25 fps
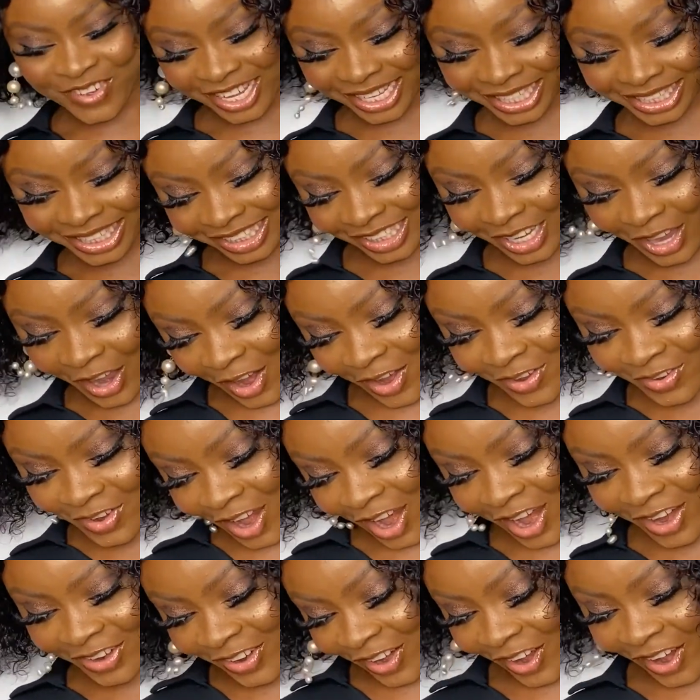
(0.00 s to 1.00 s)

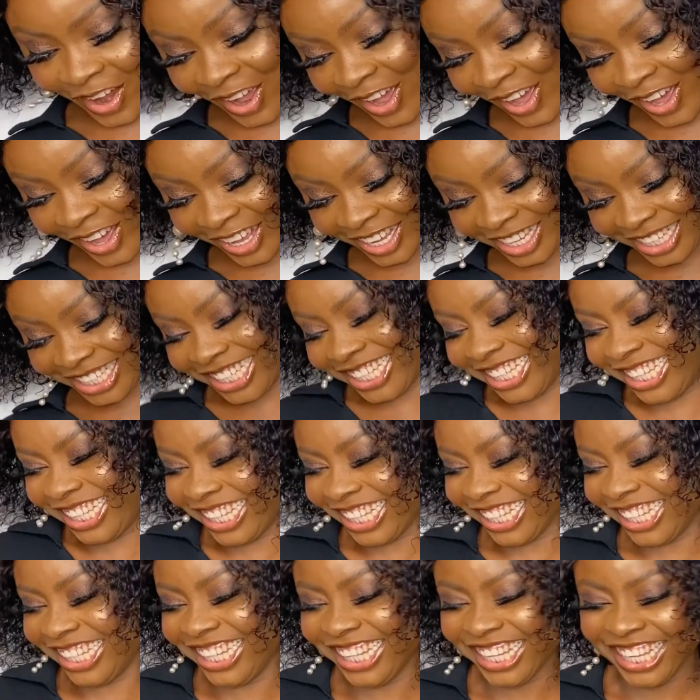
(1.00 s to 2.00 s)
Tororo.
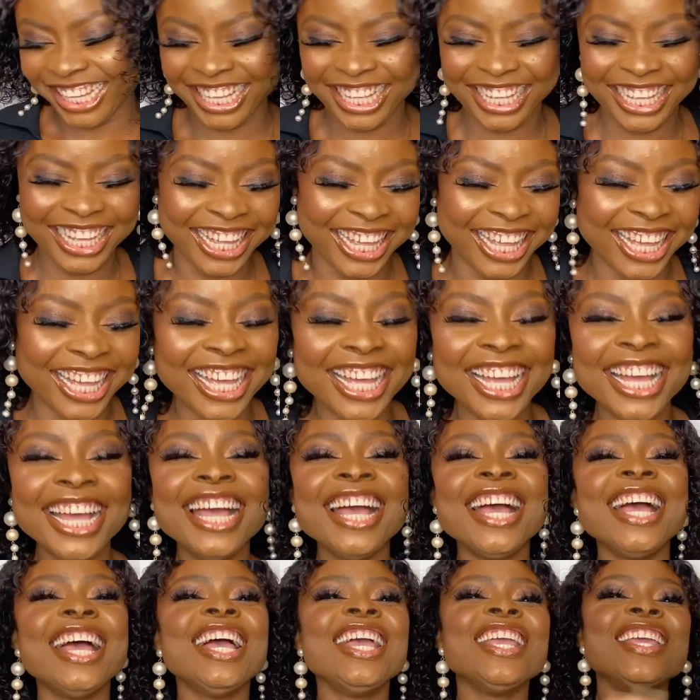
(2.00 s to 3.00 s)

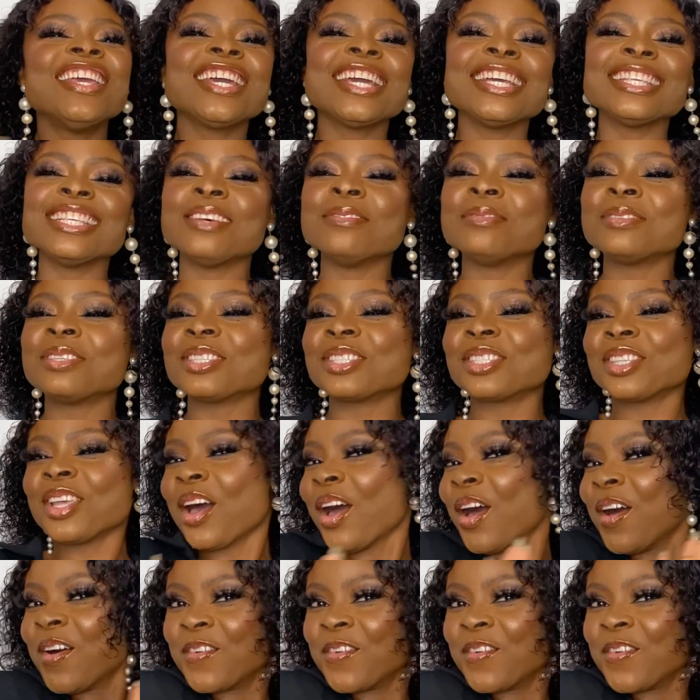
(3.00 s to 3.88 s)
You guys are so